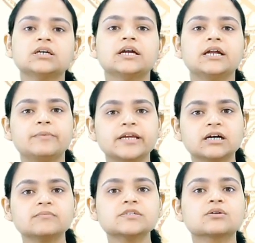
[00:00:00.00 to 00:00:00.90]
It
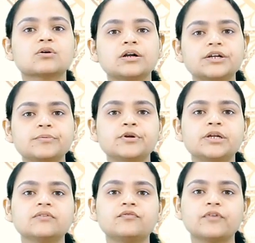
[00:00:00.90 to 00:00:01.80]
becomes a
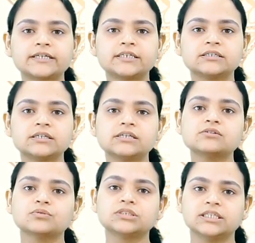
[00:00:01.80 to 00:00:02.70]
contributing factor in
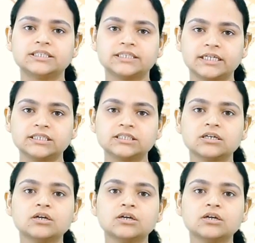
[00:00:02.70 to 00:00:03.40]
social change